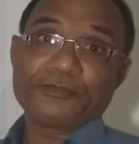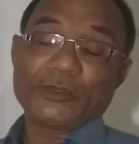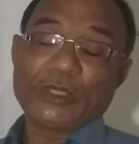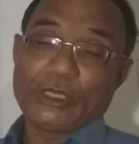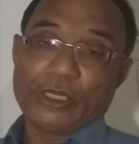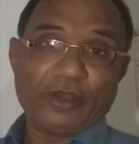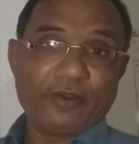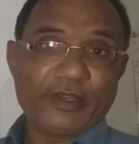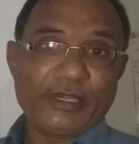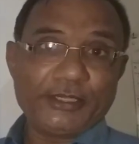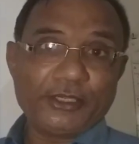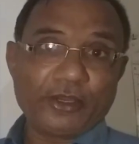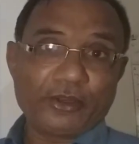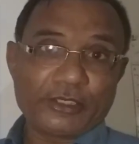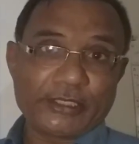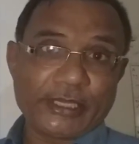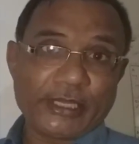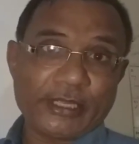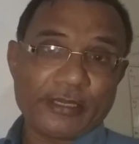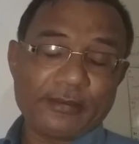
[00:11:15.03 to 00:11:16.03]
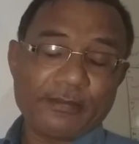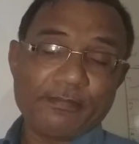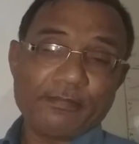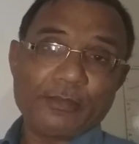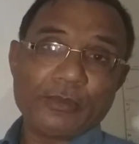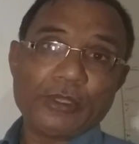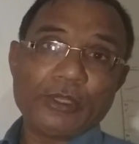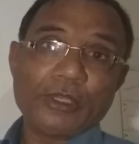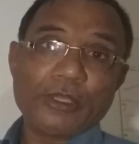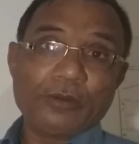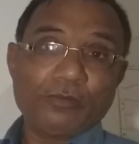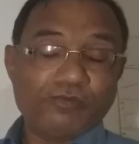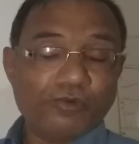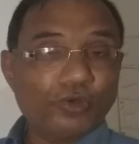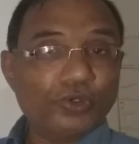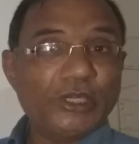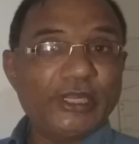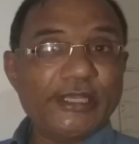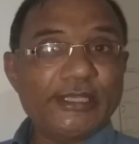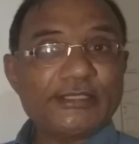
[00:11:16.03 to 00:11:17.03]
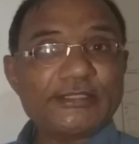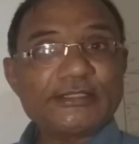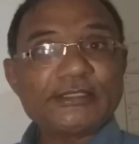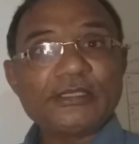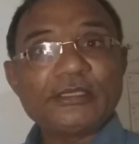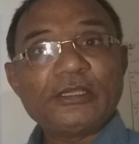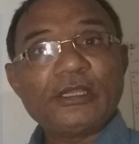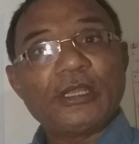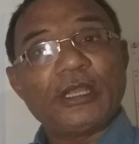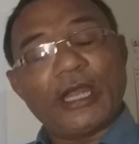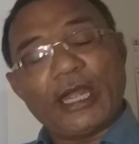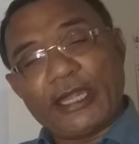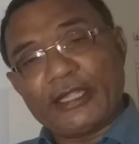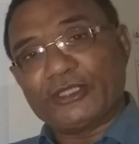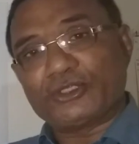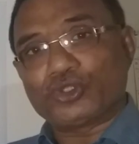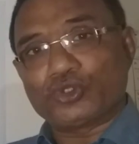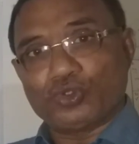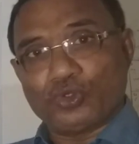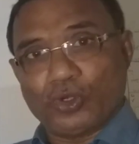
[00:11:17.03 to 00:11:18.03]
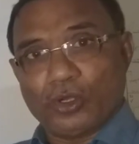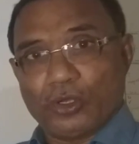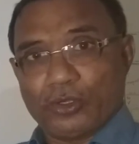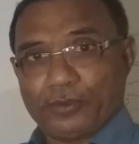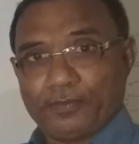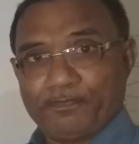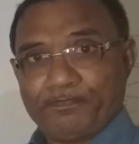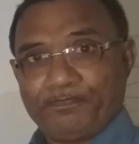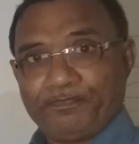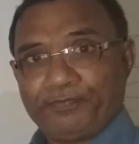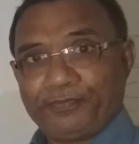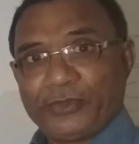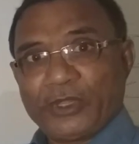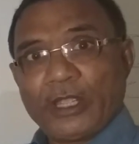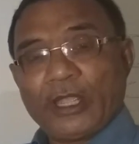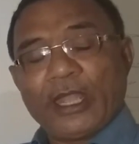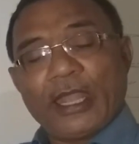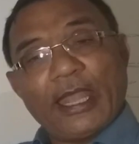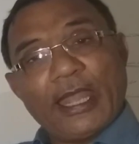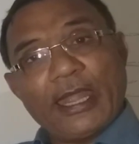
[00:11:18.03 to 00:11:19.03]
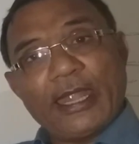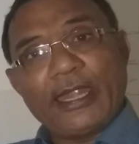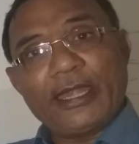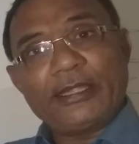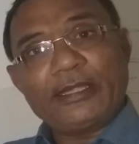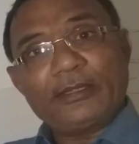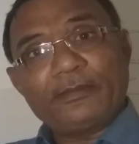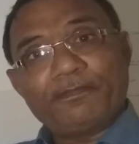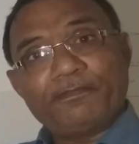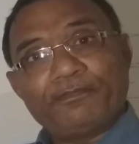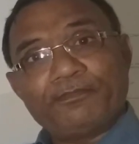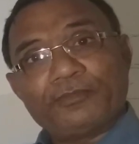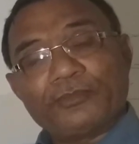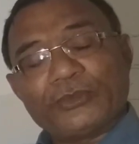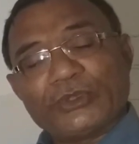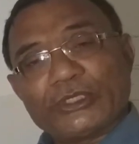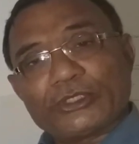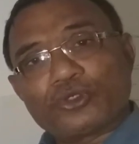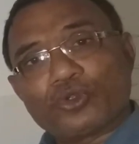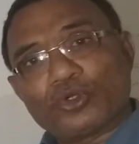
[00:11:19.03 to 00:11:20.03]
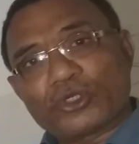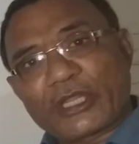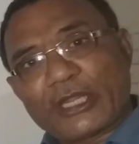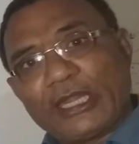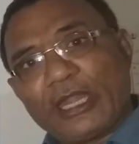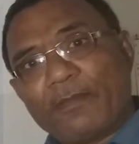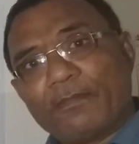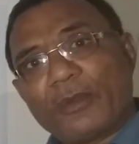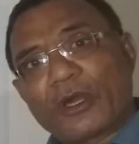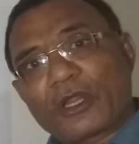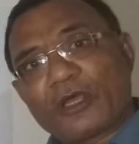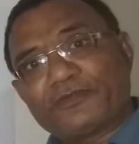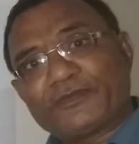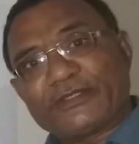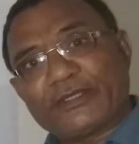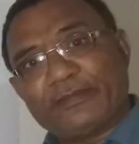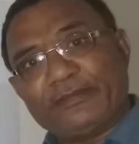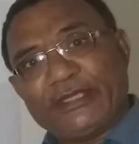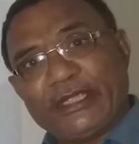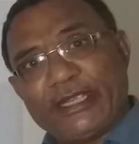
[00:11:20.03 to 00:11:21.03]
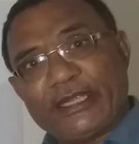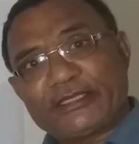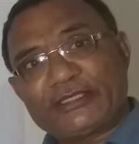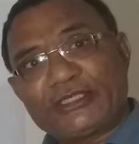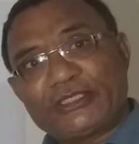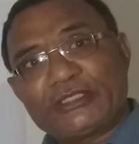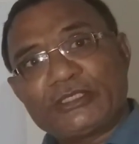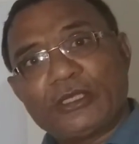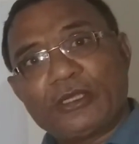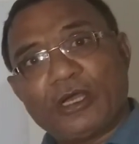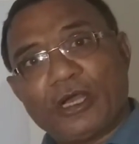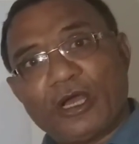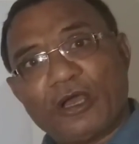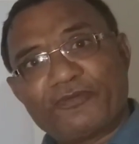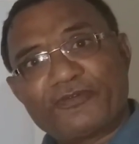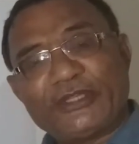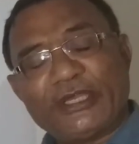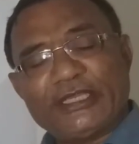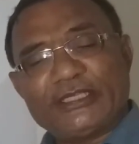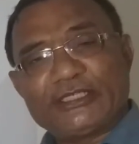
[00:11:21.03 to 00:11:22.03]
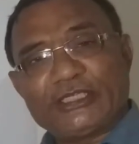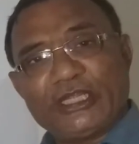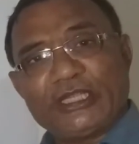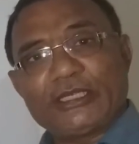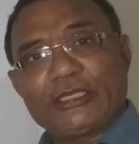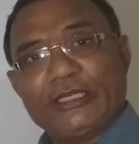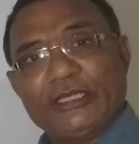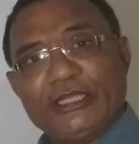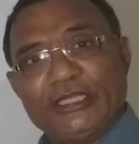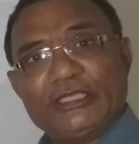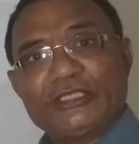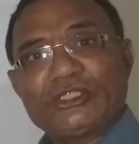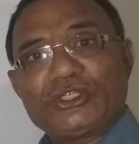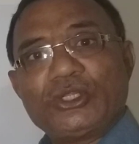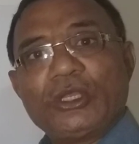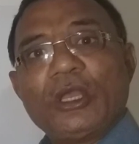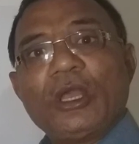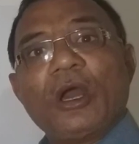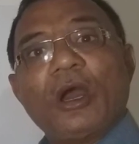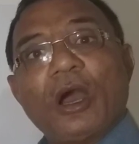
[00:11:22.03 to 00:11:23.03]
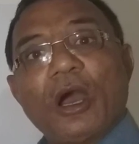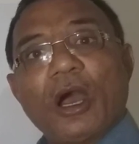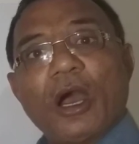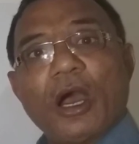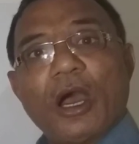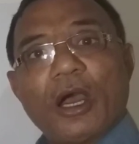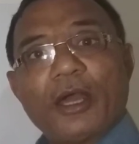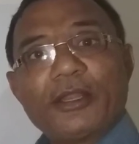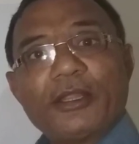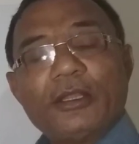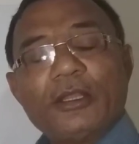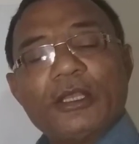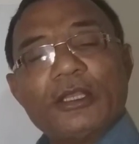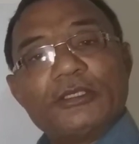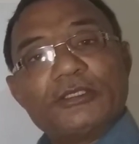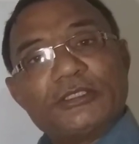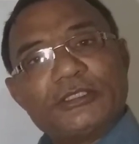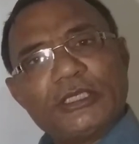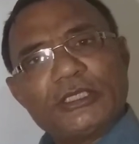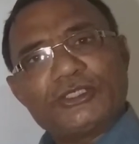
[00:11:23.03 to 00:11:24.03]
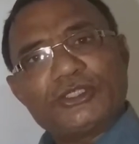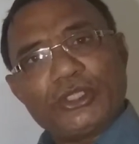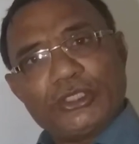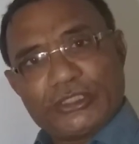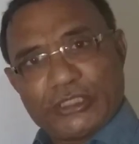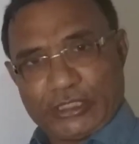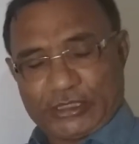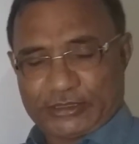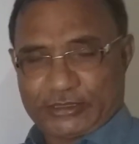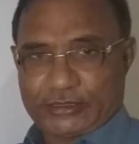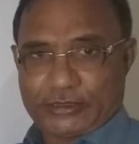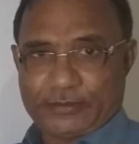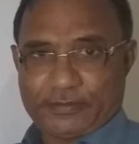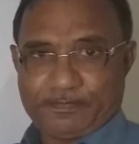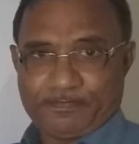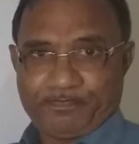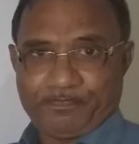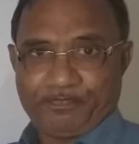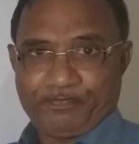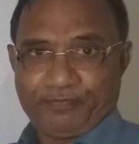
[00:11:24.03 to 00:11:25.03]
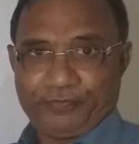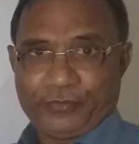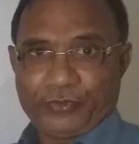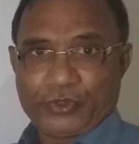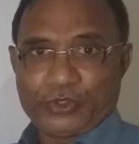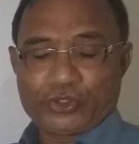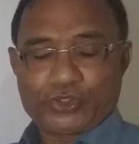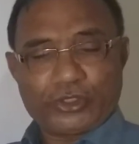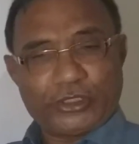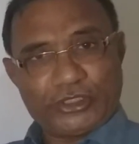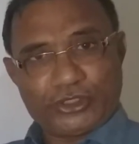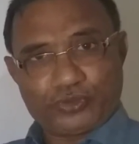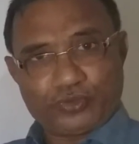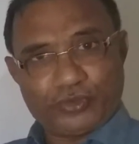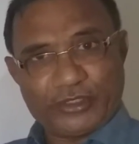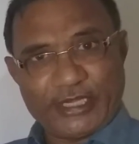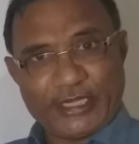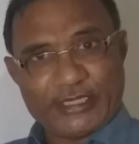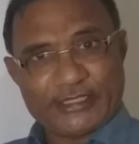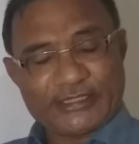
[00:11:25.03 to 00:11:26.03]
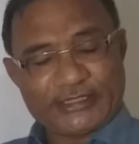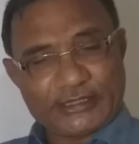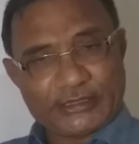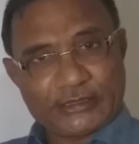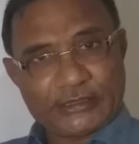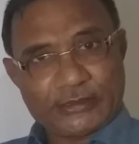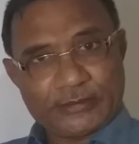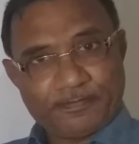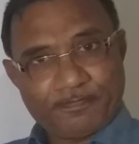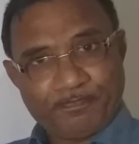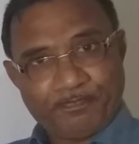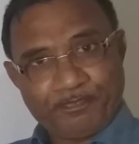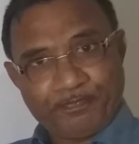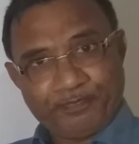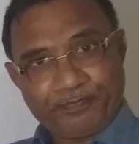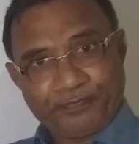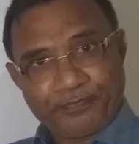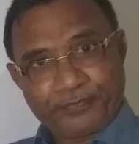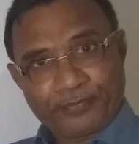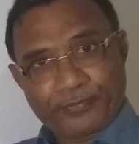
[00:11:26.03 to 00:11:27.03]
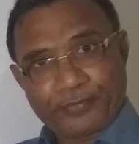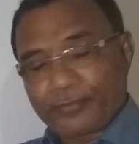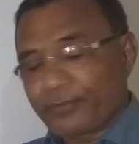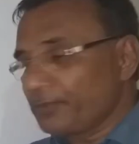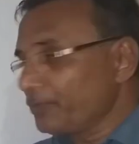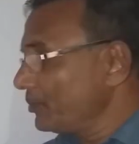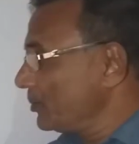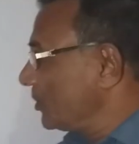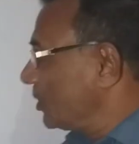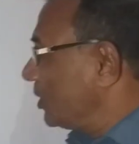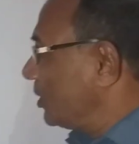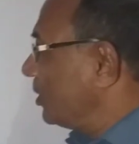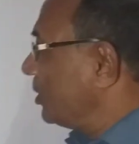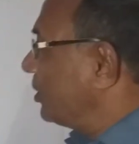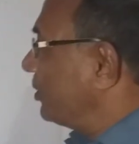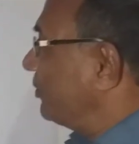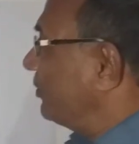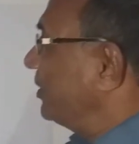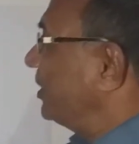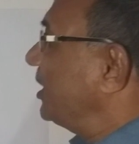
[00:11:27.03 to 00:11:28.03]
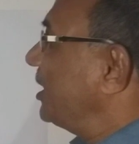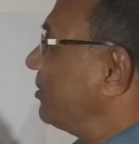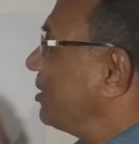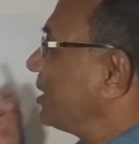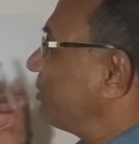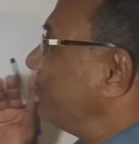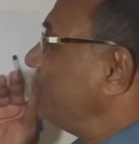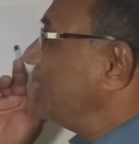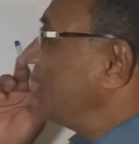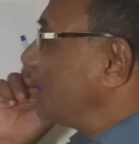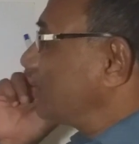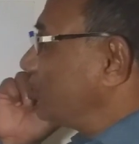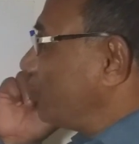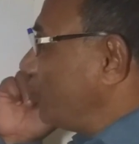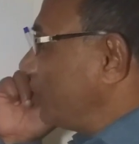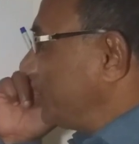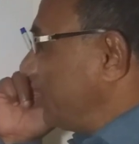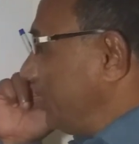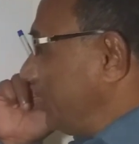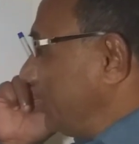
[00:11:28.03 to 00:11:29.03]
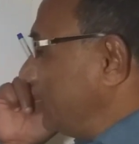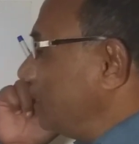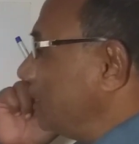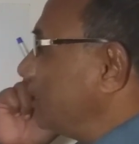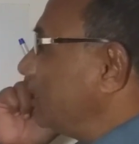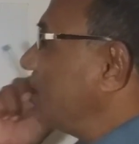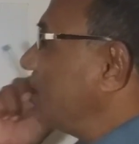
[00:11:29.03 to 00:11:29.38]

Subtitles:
law and order, police, and so on. And the total number of subjects of the state list are 66. So, students, whenever we are talking